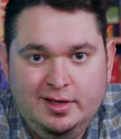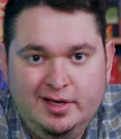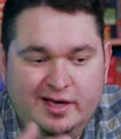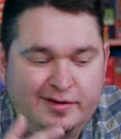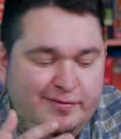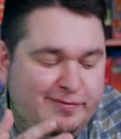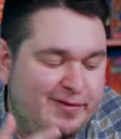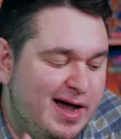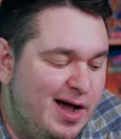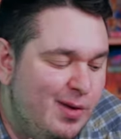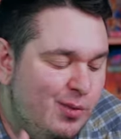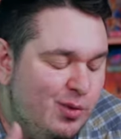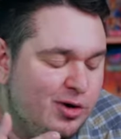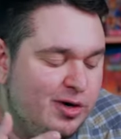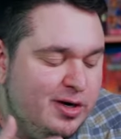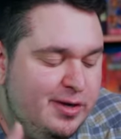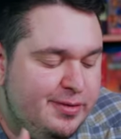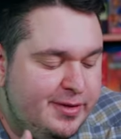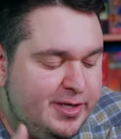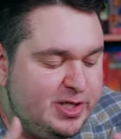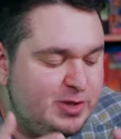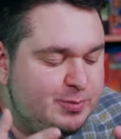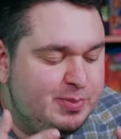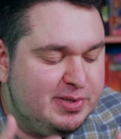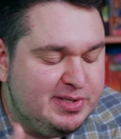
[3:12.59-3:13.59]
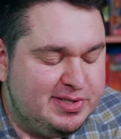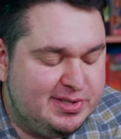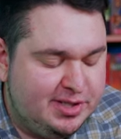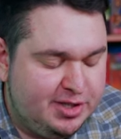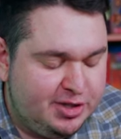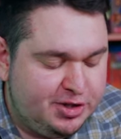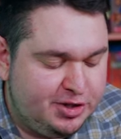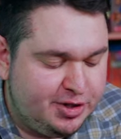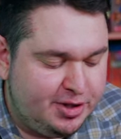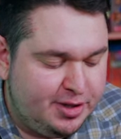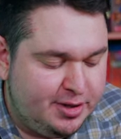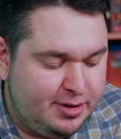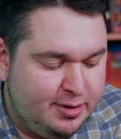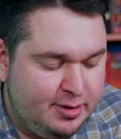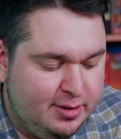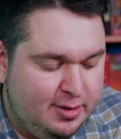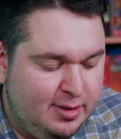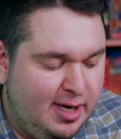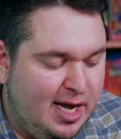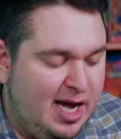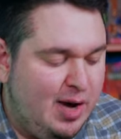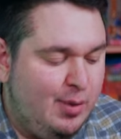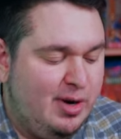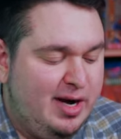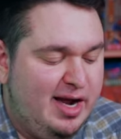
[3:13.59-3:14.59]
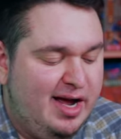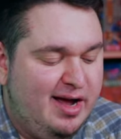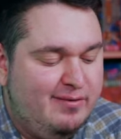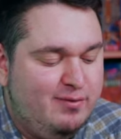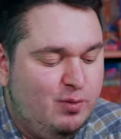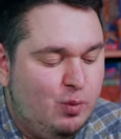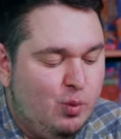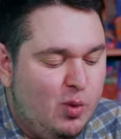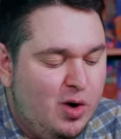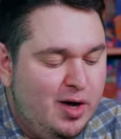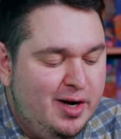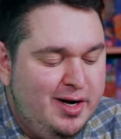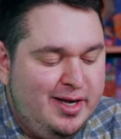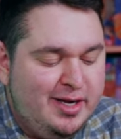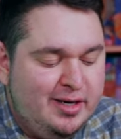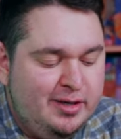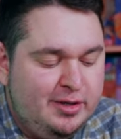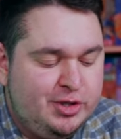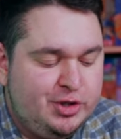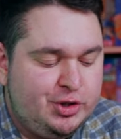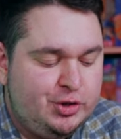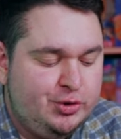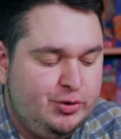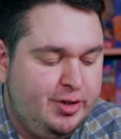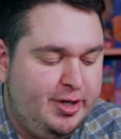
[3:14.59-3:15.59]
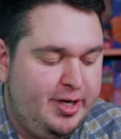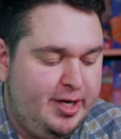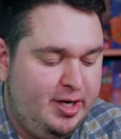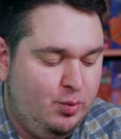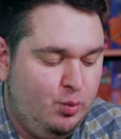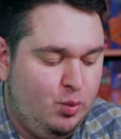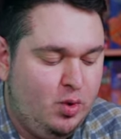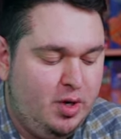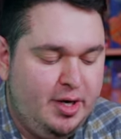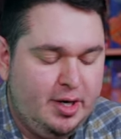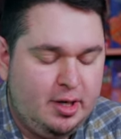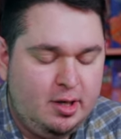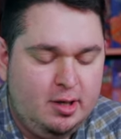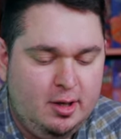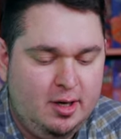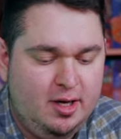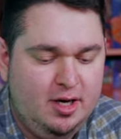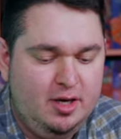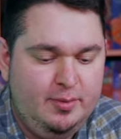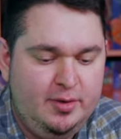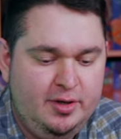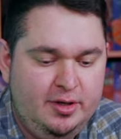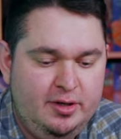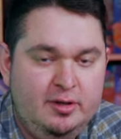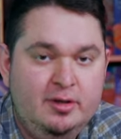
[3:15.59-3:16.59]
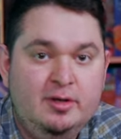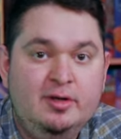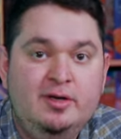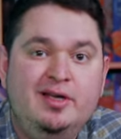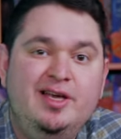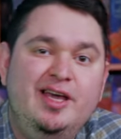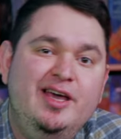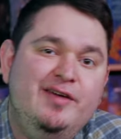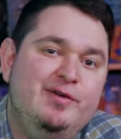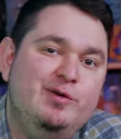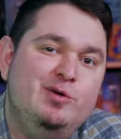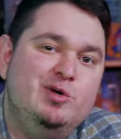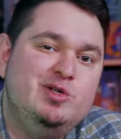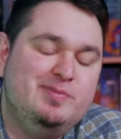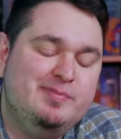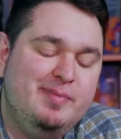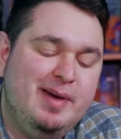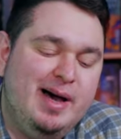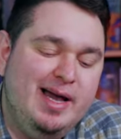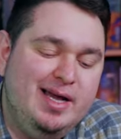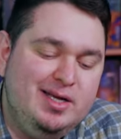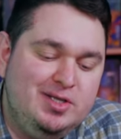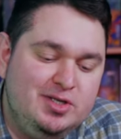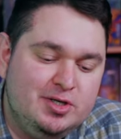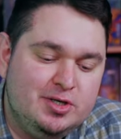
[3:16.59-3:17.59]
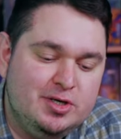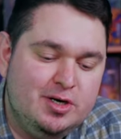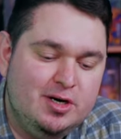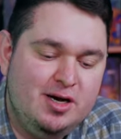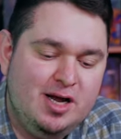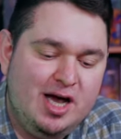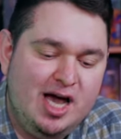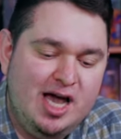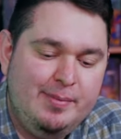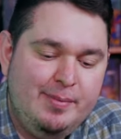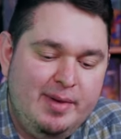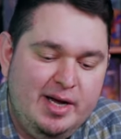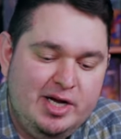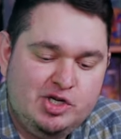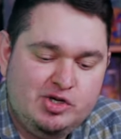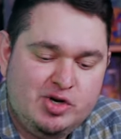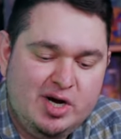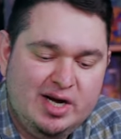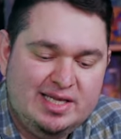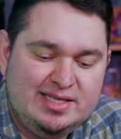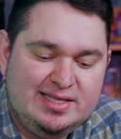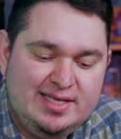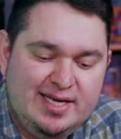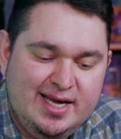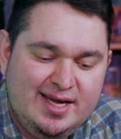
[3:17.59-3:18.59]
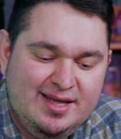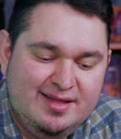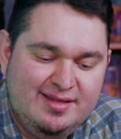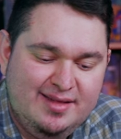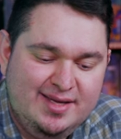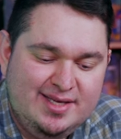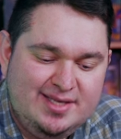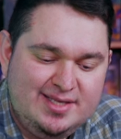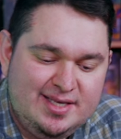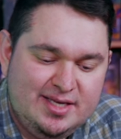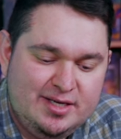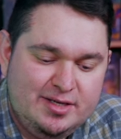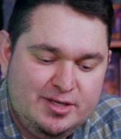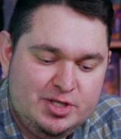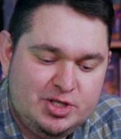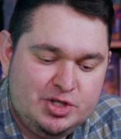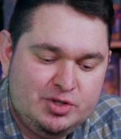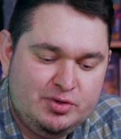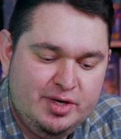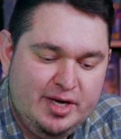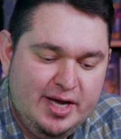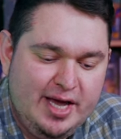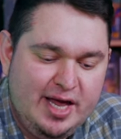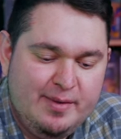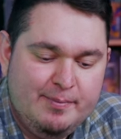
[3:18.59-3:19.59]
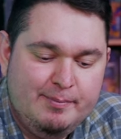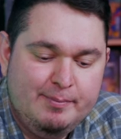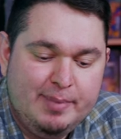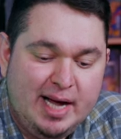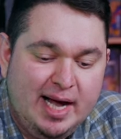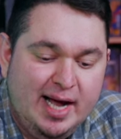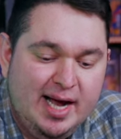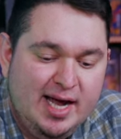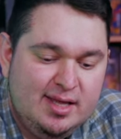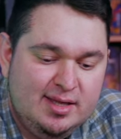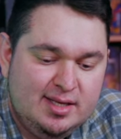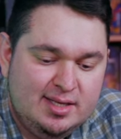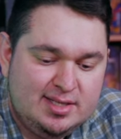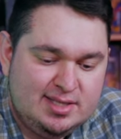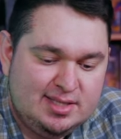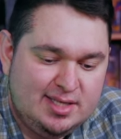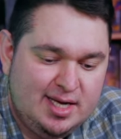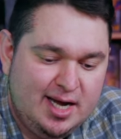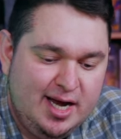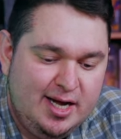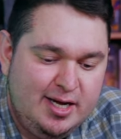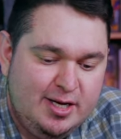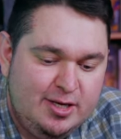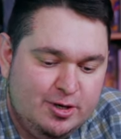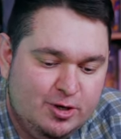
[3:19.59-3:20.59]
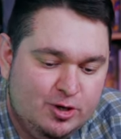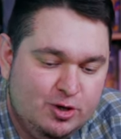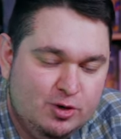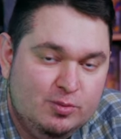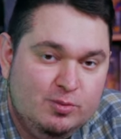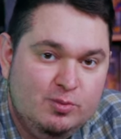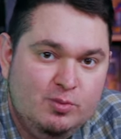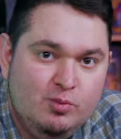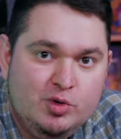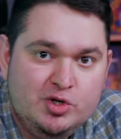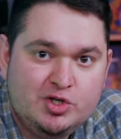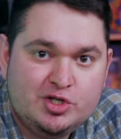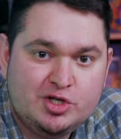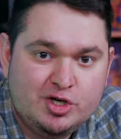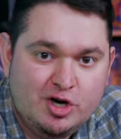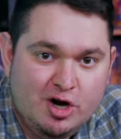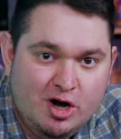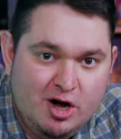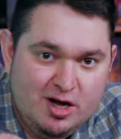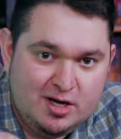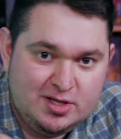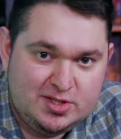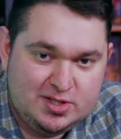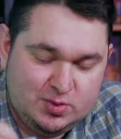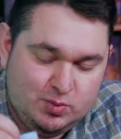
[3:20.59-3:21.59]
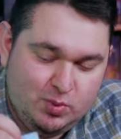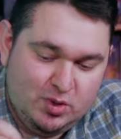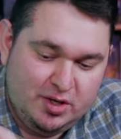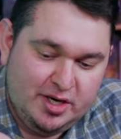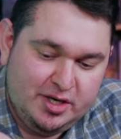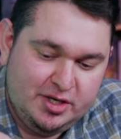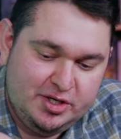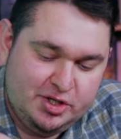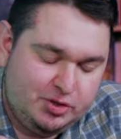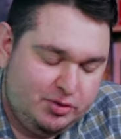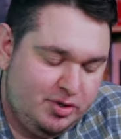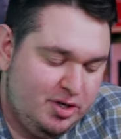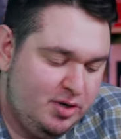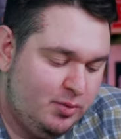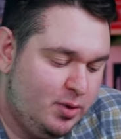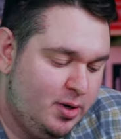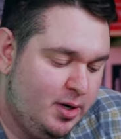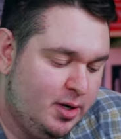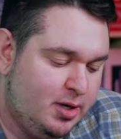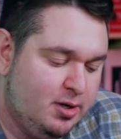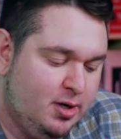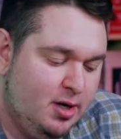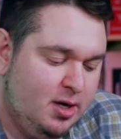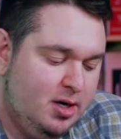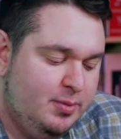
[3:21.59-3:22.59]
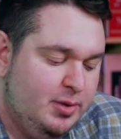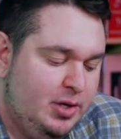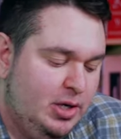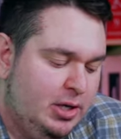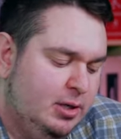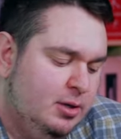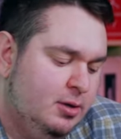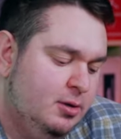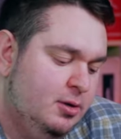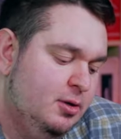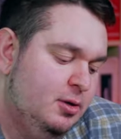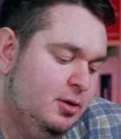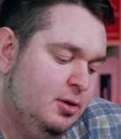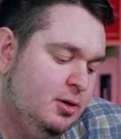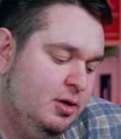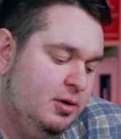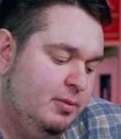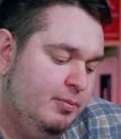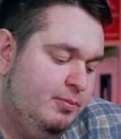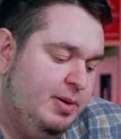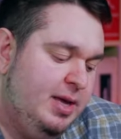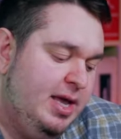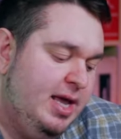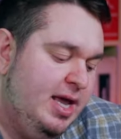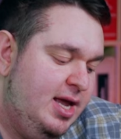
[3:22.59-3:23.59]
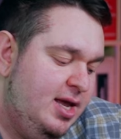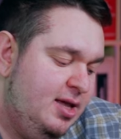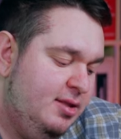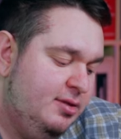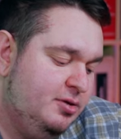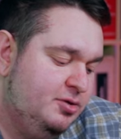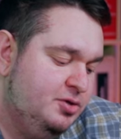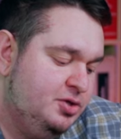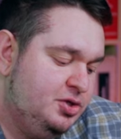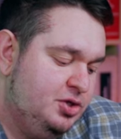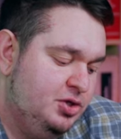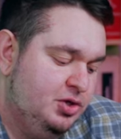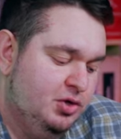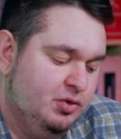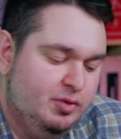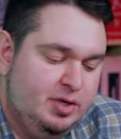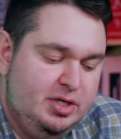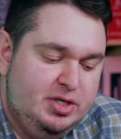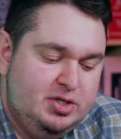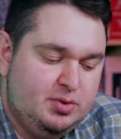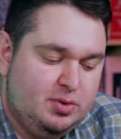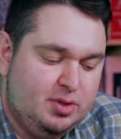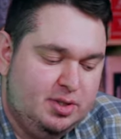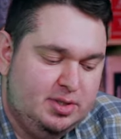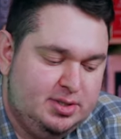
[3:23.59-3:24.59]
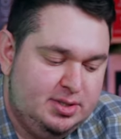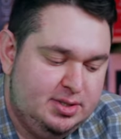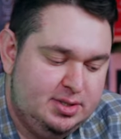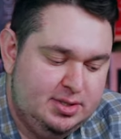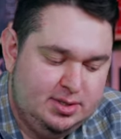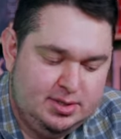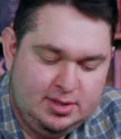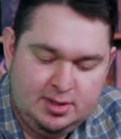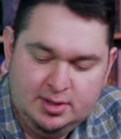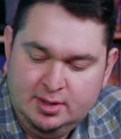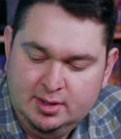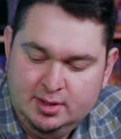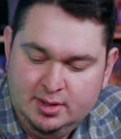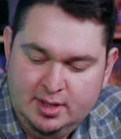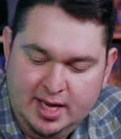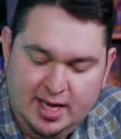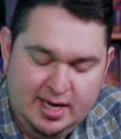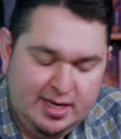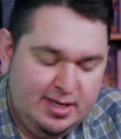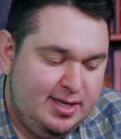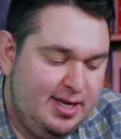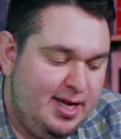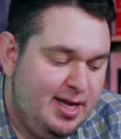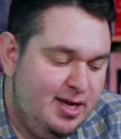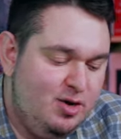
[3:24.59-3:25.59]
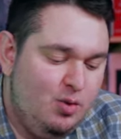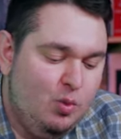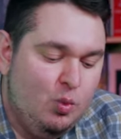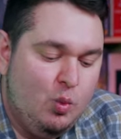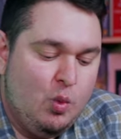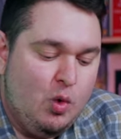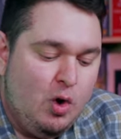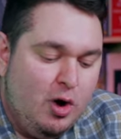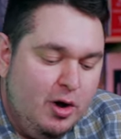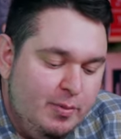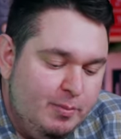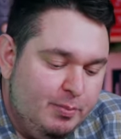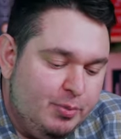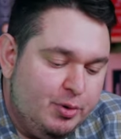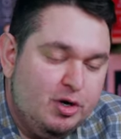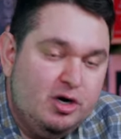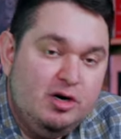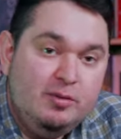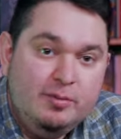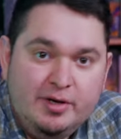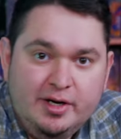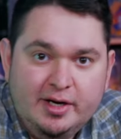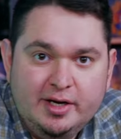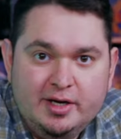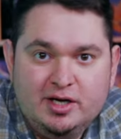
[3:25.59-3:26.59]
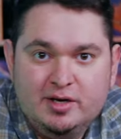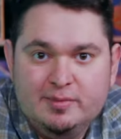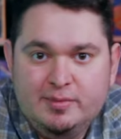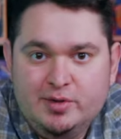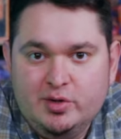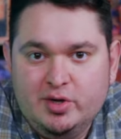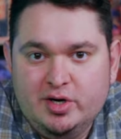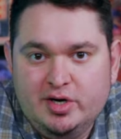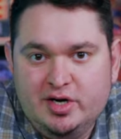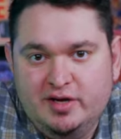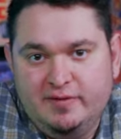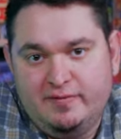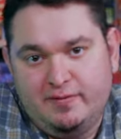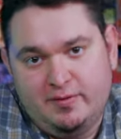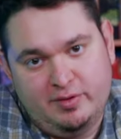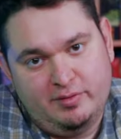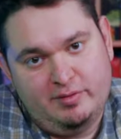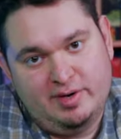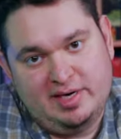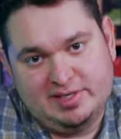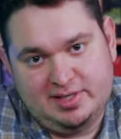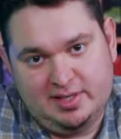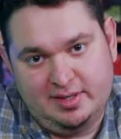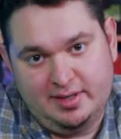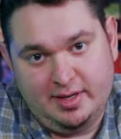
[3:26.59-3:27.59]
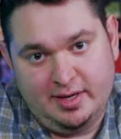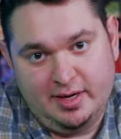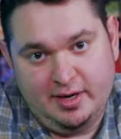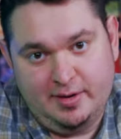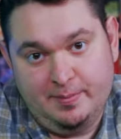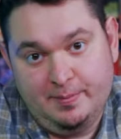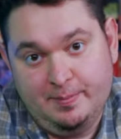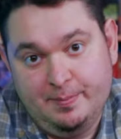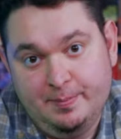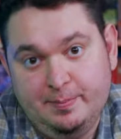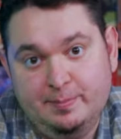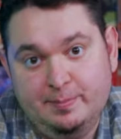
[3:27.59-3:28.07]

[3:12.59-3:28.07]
If I were in this position, I would have one industry and one economy. If it was my turn, I might try to take this industry and buy this tiny home, which costs one industry and one economy, pay those two resources, and gain one permanent community for the rest of the game.